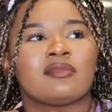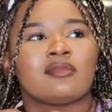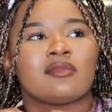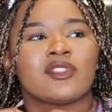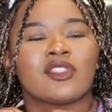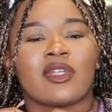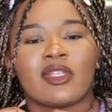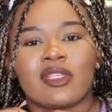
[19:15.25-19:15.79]

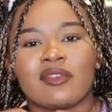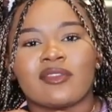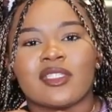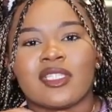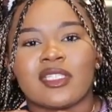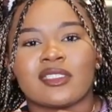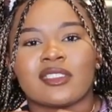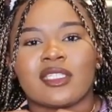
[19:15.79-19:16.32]
So I left the
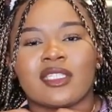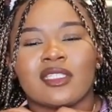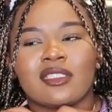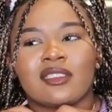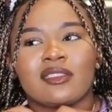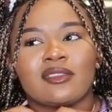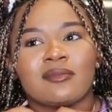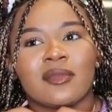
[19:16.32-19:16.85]
next day.
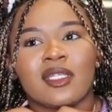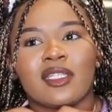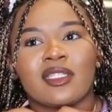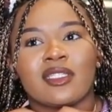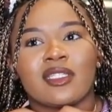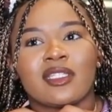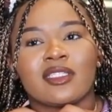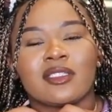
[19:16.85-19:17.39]

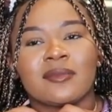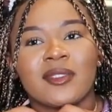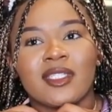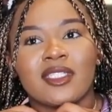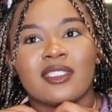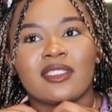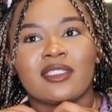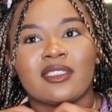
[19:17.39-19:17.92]
But it's
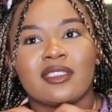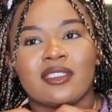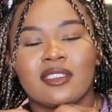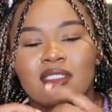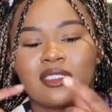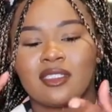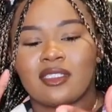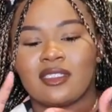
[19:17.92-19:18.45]
been
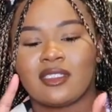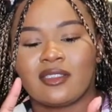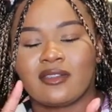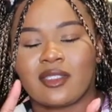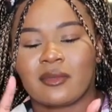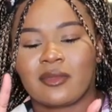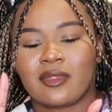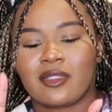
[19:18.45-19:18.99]

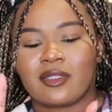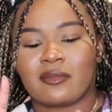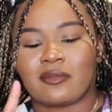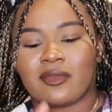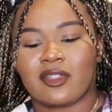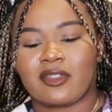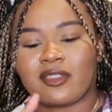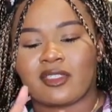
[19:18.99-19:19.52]
February,
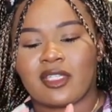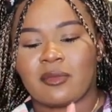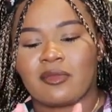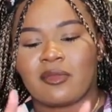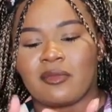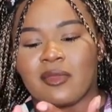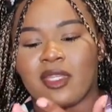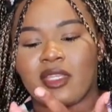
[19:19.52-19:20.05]
March,
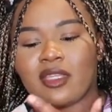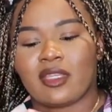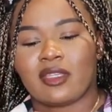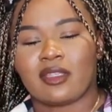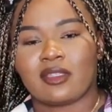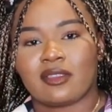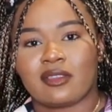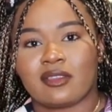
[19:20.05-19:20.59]
April, May,
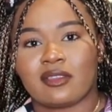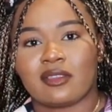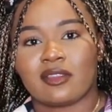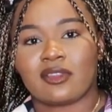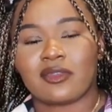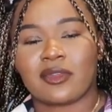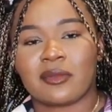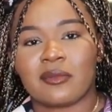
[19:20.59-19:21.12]

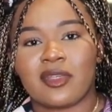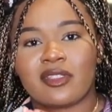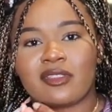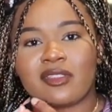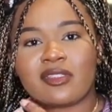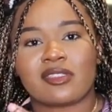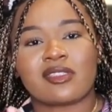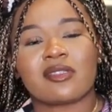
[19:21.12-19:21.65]
3
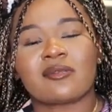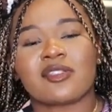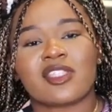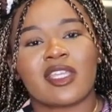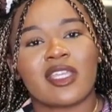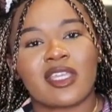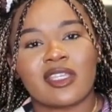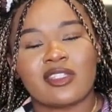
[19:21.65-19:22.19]
months and some
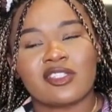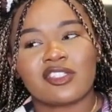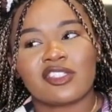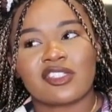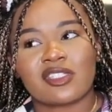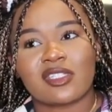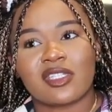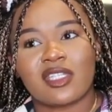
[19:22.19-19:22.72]

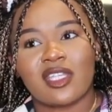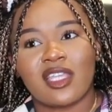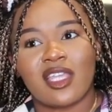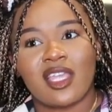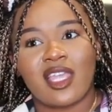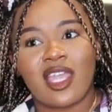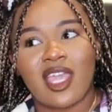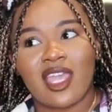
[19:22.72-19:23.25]
change.
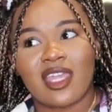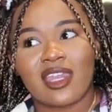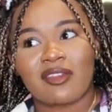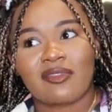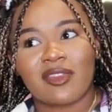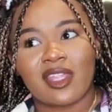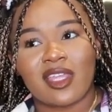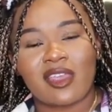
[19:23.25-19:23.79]
And I
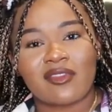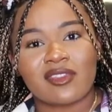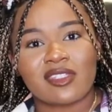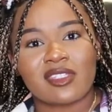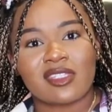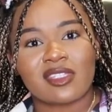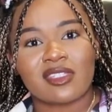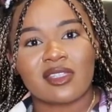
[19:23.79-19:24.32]
feel like I haven't
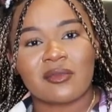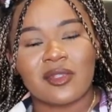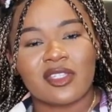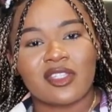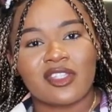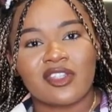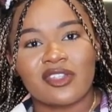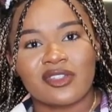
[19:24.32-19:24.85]
seen them in
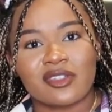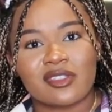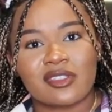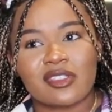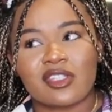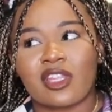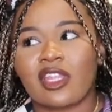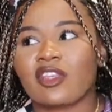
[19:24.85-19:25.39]

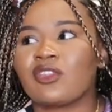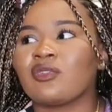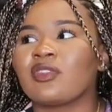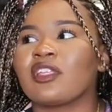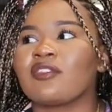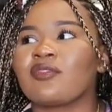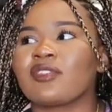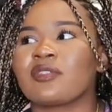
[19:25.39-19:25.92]
years. Like, you
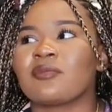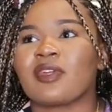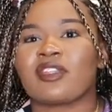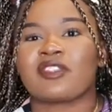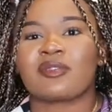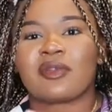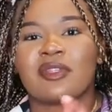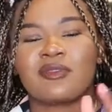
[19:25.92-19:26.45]
live with somebody
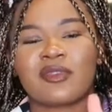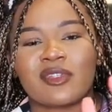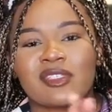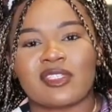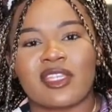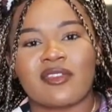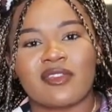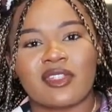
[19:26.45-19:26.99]

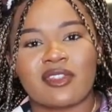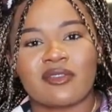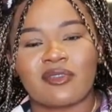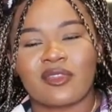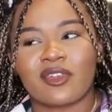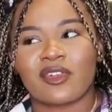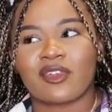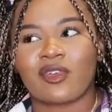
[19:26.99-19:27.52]
24/7
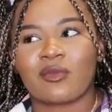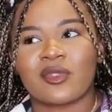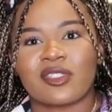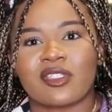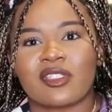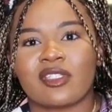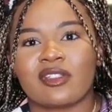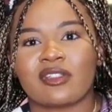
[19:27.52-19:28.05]
for almost
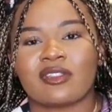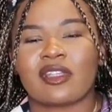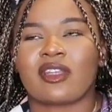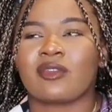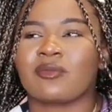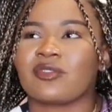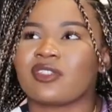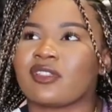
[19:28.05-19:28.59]
a year, not
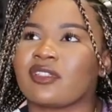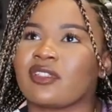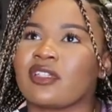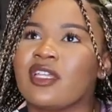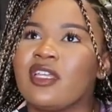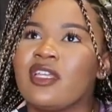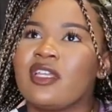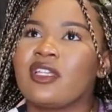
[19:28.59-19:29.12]
almost a year,
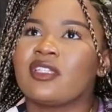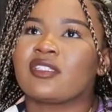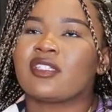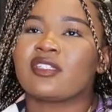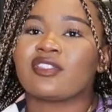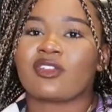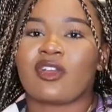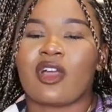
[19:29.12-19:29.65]

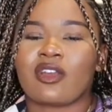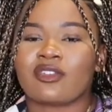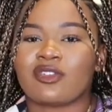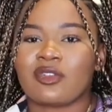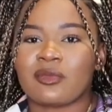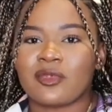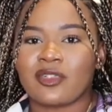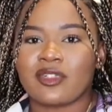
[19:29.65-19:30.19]
since
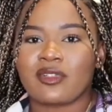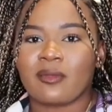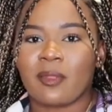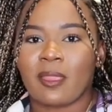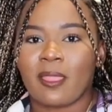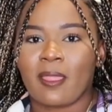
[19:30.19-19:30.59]
October.